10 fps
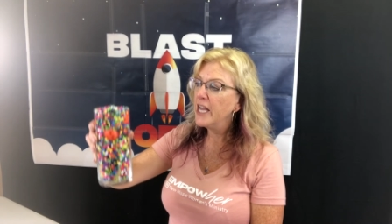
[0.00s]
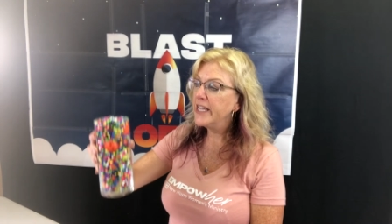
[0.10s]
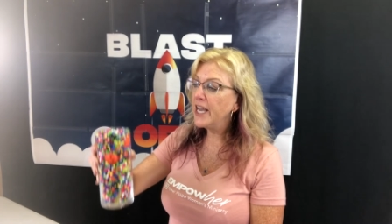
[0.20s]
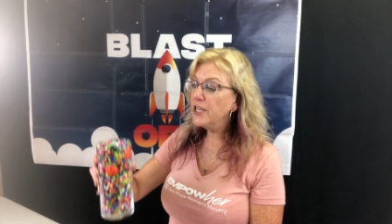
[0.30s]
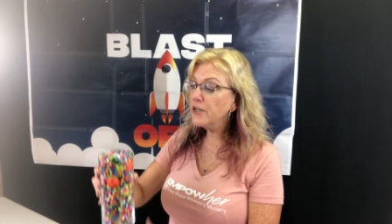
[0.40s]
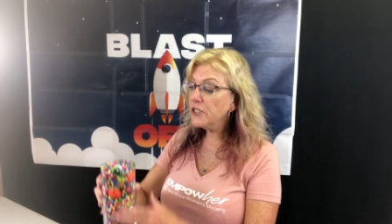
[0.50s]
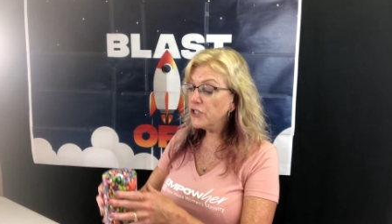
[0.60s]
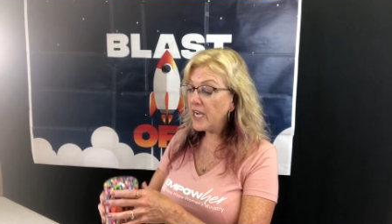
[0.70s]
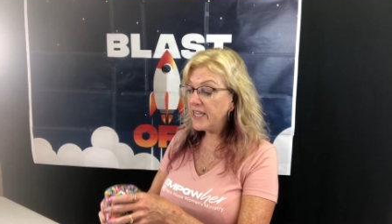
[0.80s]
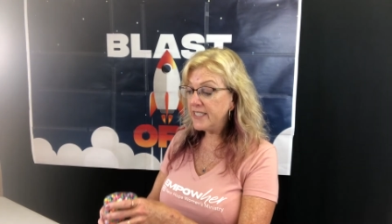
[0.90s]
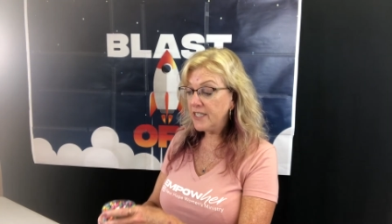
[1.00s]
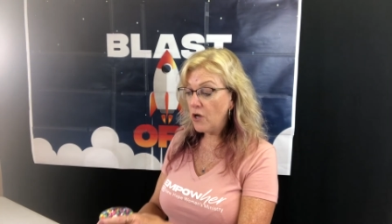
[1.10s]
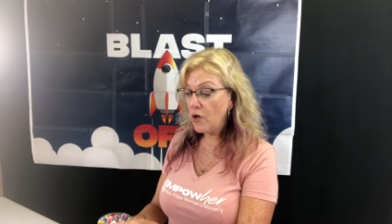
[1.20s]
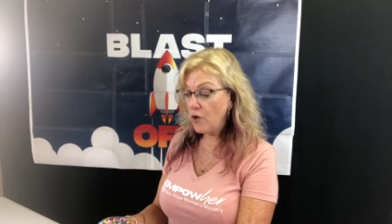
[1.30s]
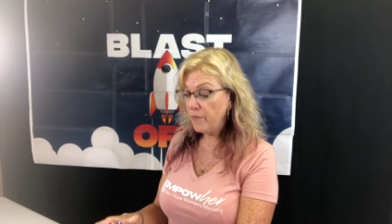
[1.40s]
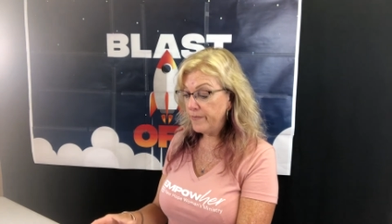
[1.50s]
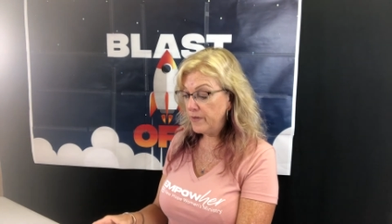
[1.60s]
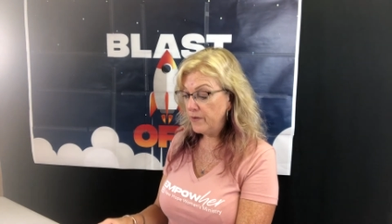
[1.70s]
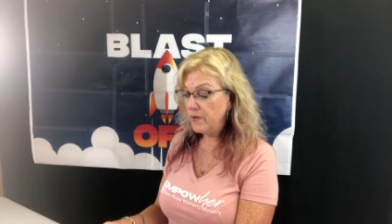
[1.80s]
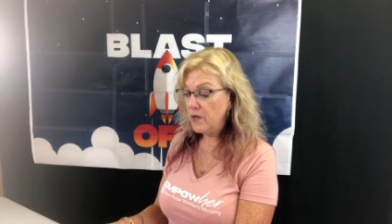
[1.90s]
Now you can try this at home
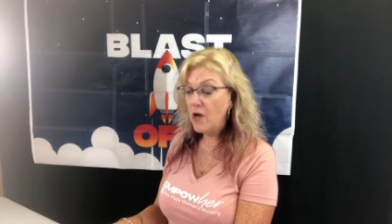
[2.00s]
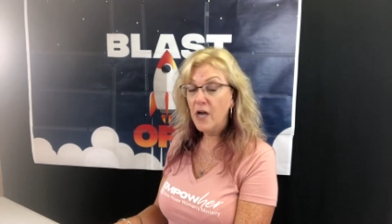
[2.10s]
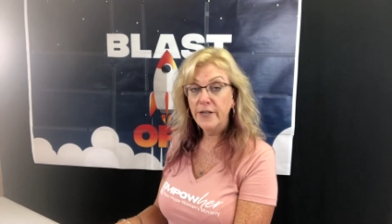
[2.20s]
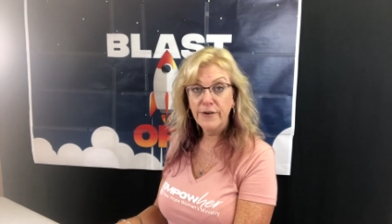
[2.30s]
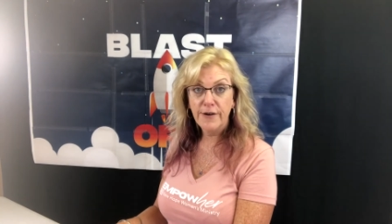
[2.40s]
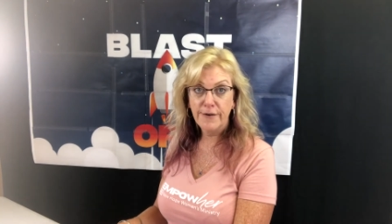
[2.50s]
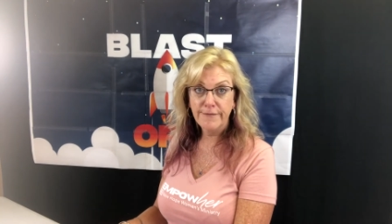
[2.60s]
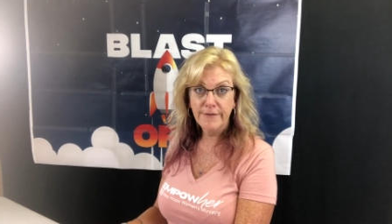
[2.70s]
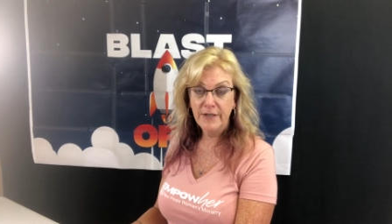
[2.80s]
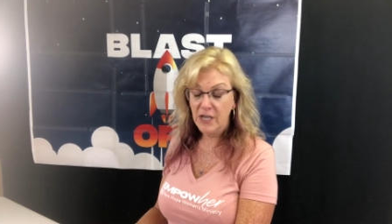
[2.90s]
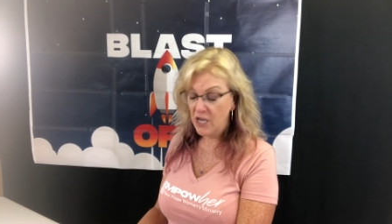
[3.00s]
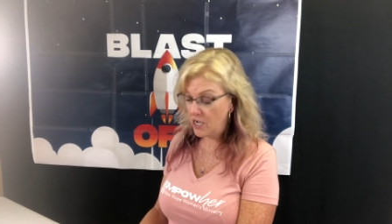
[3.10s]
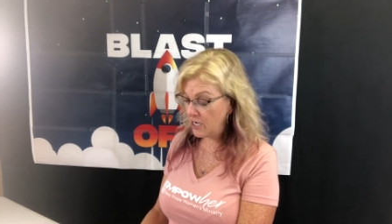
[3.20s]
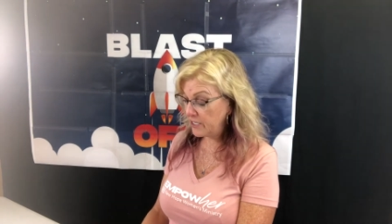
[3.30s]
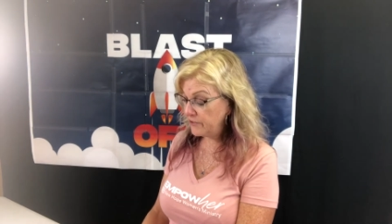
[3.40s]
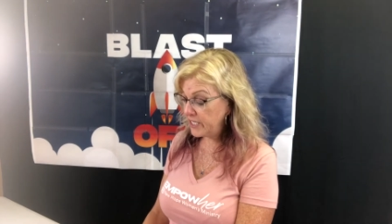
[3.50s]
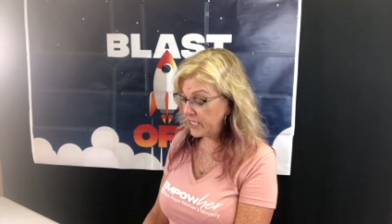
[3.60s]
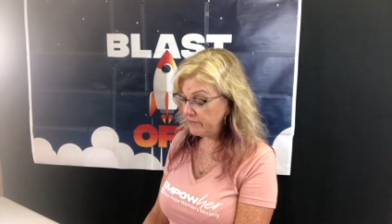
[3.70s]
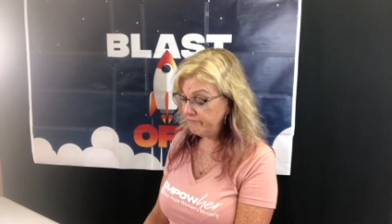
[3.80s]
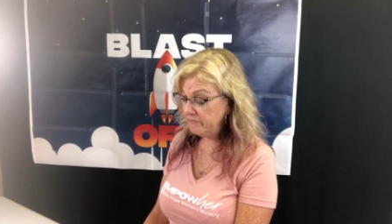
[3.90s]
on your own. All you
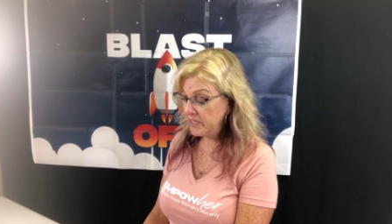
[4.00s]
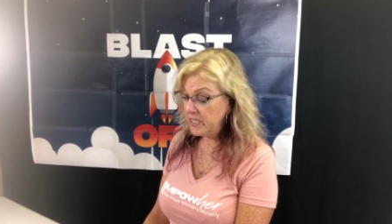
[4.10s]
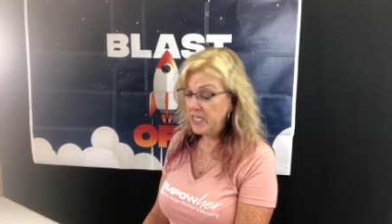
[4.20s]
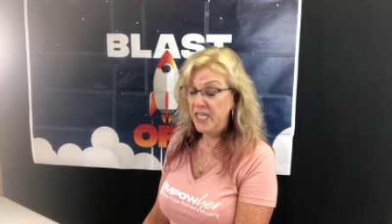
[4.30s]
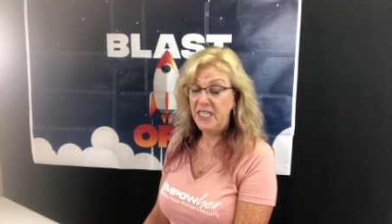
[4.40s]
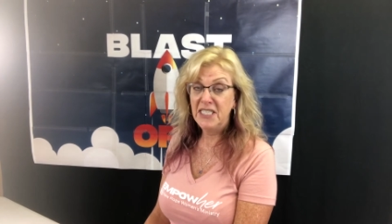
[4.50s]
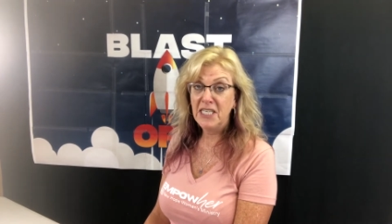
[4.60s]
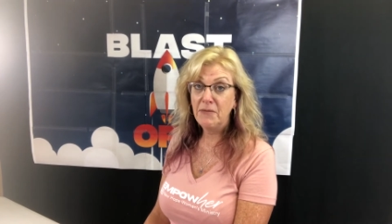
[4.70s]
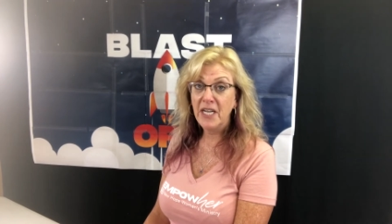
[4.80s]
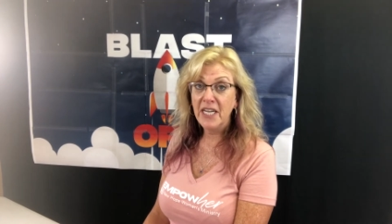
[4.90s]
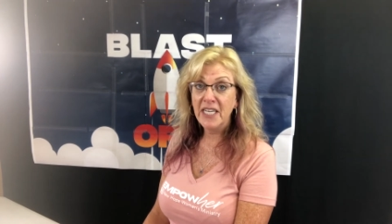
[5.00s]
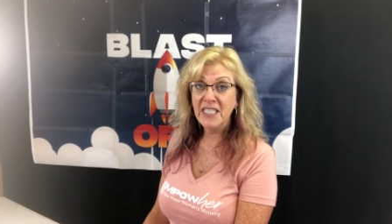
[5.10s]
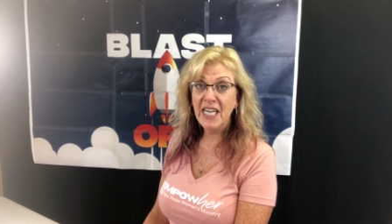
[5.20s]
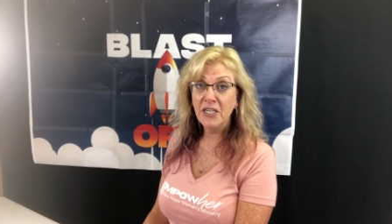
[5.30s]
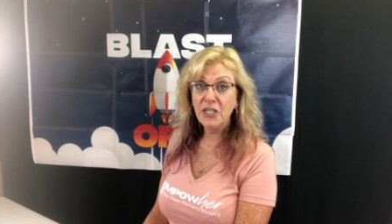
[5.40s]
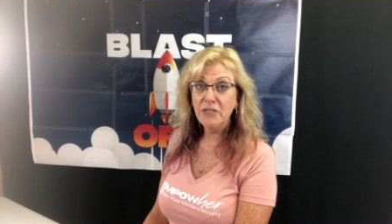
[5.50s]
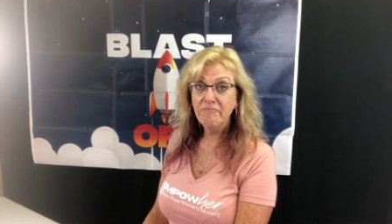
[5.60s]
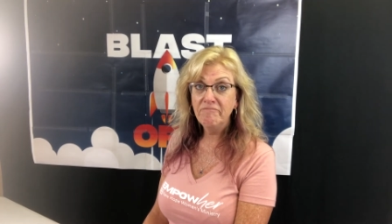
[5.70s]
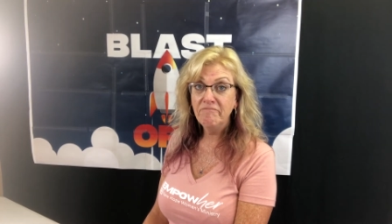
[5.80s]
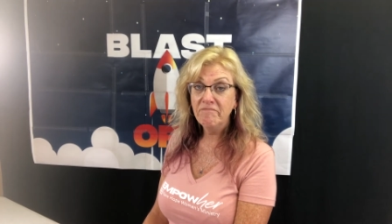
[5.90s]
need is some kind of container,
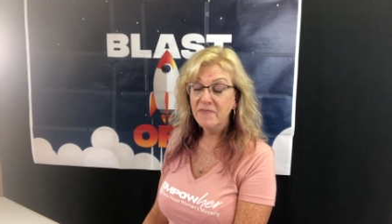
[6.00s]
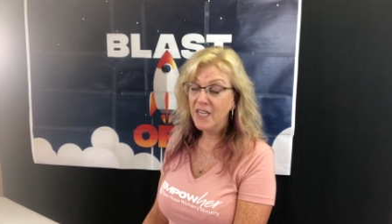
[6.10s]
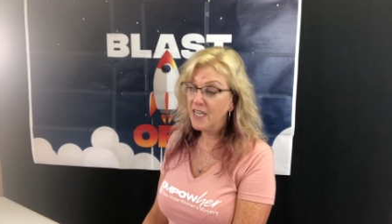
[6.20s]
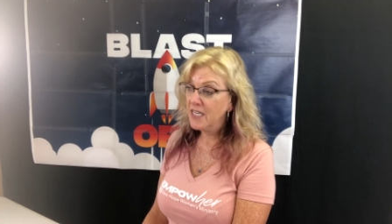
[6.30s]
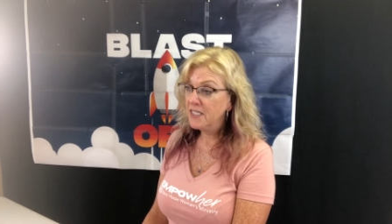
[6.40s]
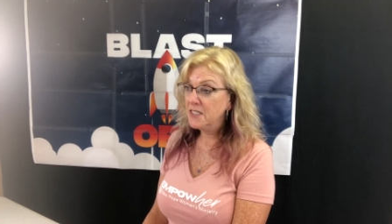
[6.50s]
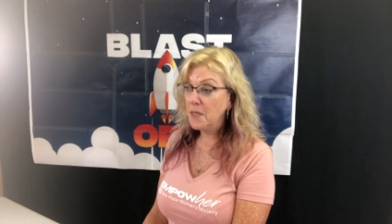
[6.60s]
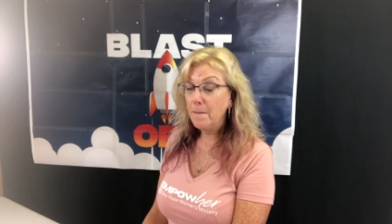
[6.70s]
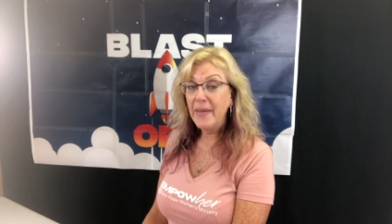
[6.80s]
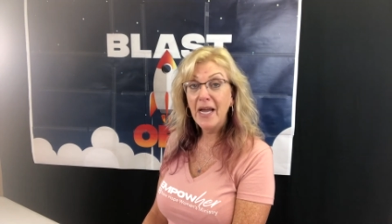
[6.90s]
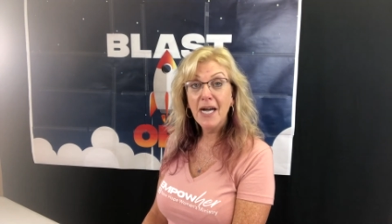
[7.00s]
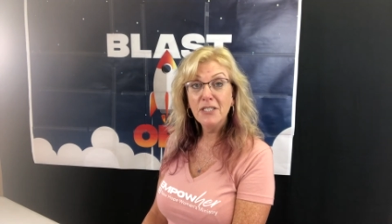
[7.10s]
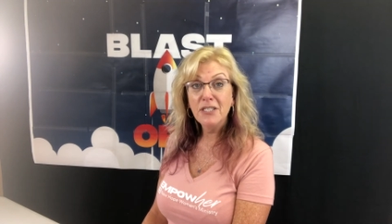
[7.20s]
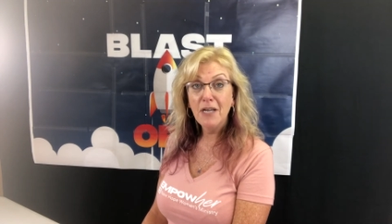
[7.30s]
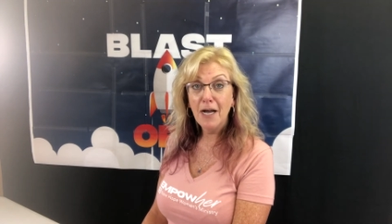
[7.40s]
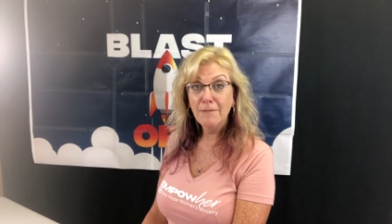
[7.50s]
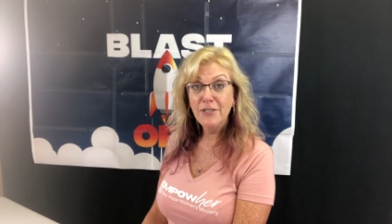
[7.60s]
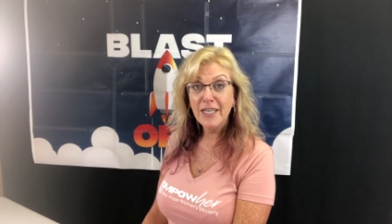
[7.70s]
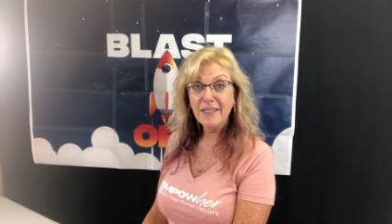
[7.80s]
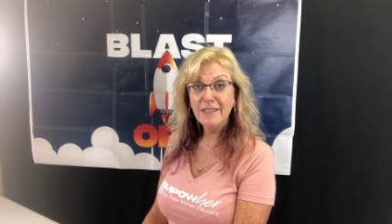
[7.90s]
some big
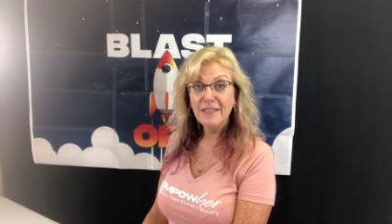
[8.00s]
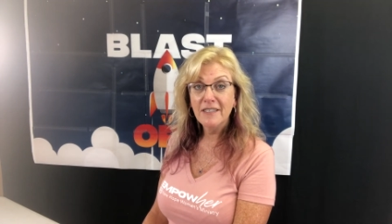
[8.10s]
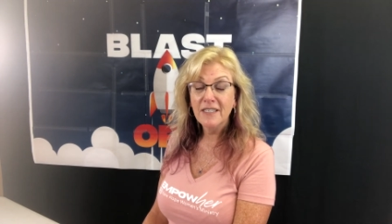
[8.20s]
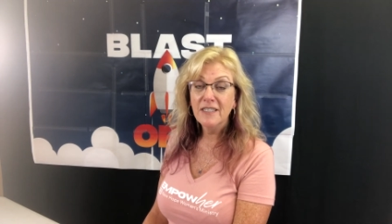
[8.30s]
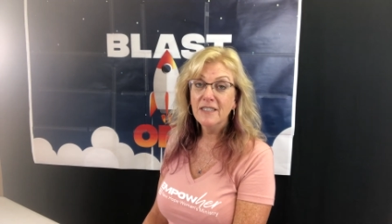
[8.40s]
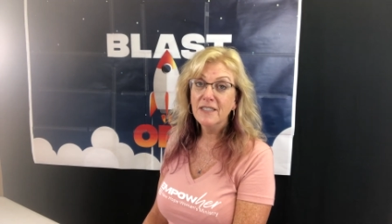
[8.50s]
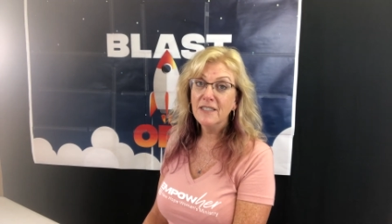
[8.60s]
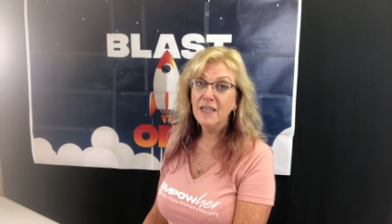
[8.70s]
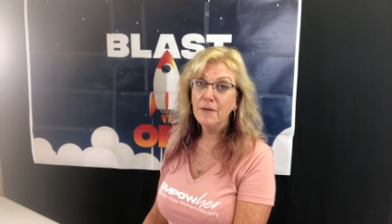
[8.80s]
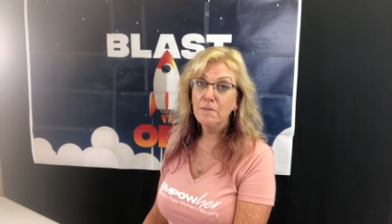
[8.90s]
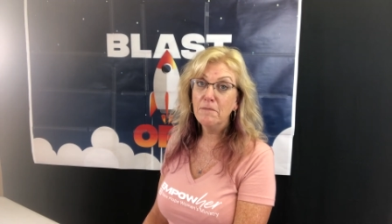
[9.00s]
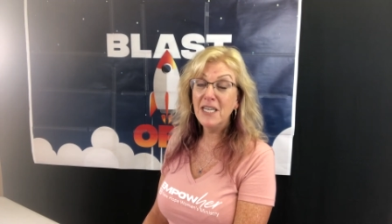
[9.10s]
objects, some